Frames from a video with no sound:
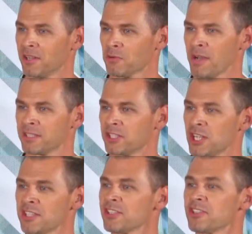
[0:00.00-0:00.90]
not once.
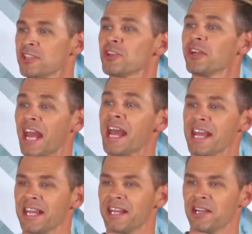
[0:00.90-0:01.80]
Jesus is
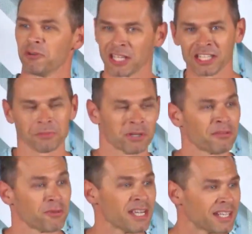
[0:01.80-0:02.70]
okay with a little bit
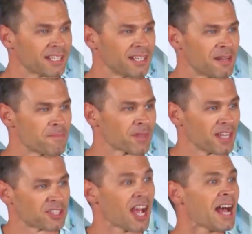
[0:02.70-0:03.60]
of weird.
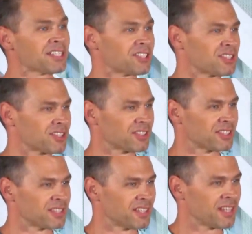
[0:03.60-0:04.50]
It's us
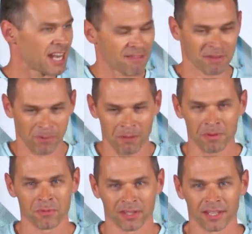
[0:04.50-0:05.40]
that have the
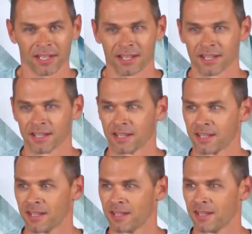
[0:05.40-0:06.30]
problem with
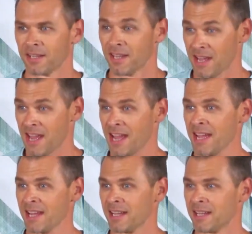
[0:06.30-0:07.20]
it.
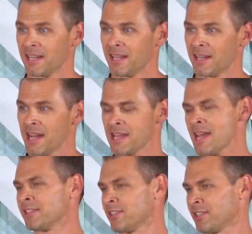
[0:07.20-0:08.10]
Hey? Now,
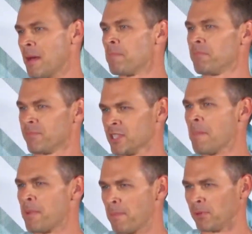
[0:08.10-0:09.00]
yes, some,
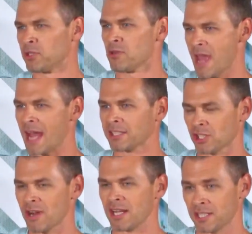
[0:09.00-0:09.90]
some people do act
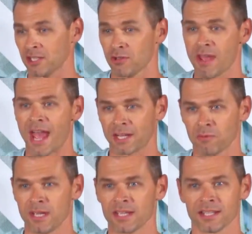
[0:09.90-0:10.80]
strange, they do
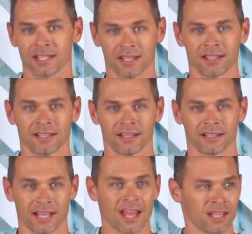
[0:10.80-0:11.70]
act weird,
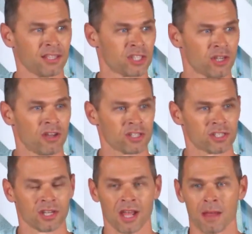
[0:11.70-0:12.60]
okay, in the
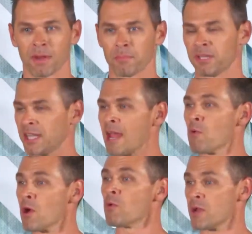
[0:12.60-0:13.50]
church. But, but they
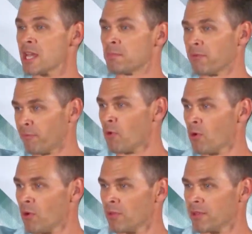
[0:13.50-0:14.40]
were weird
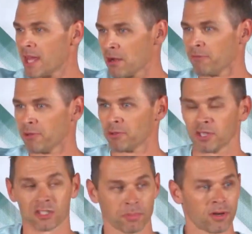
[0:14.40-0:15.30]
before they got filled
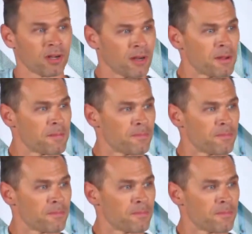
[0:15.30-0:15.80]
with the Spirit